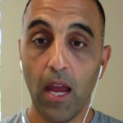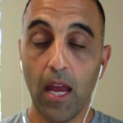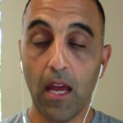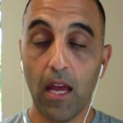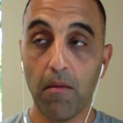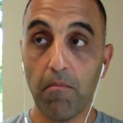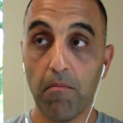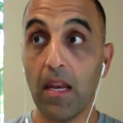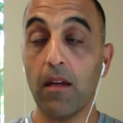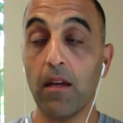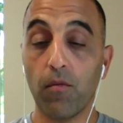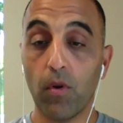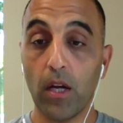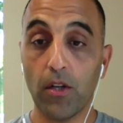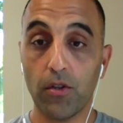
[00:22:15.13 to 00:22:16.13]
and many
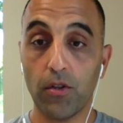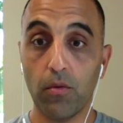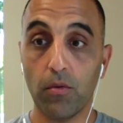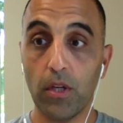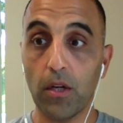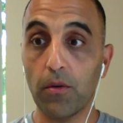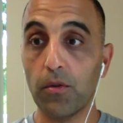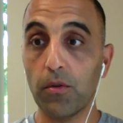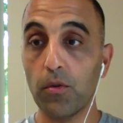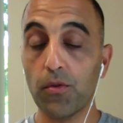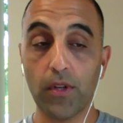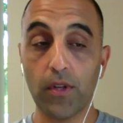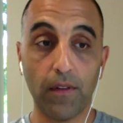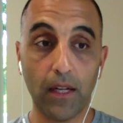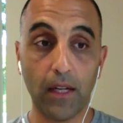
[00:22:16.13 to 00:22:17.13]
of which who do
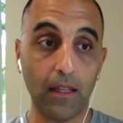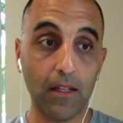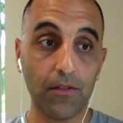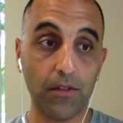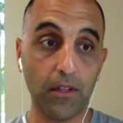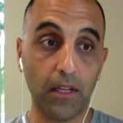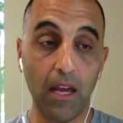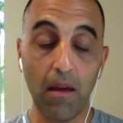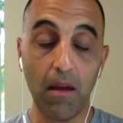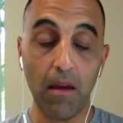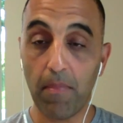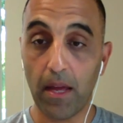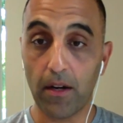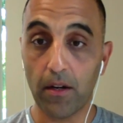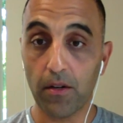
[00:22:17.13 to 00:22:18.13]
stuff like this and get
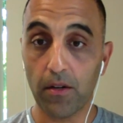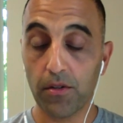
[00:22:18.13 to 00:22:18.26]
better.